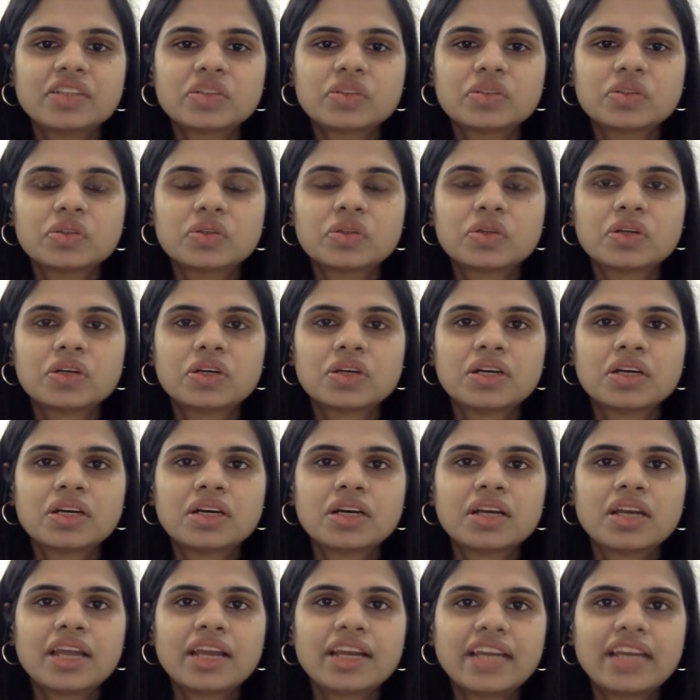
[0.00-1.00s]
So,
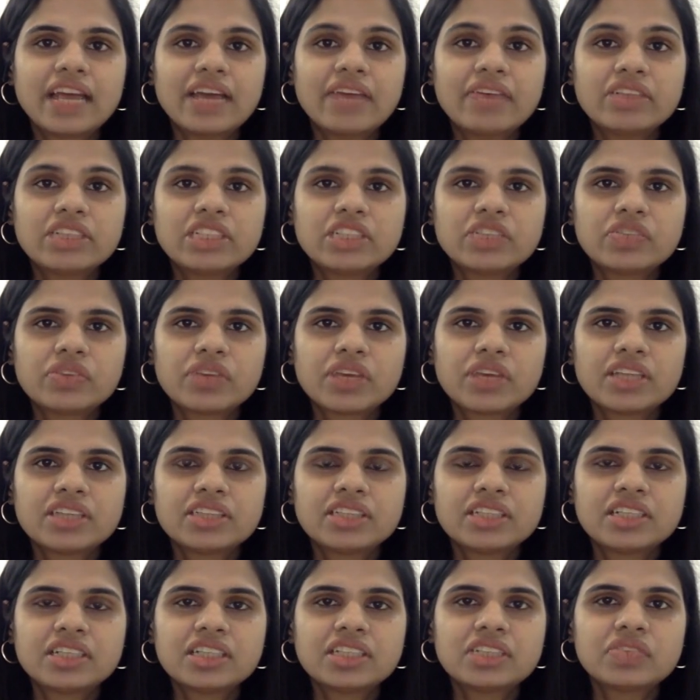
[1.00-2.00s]
like
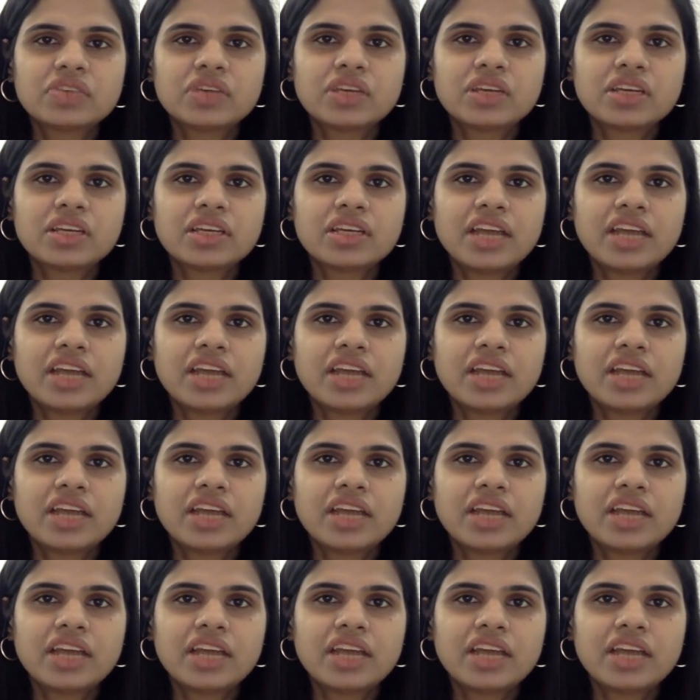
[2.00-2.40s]
diversification is one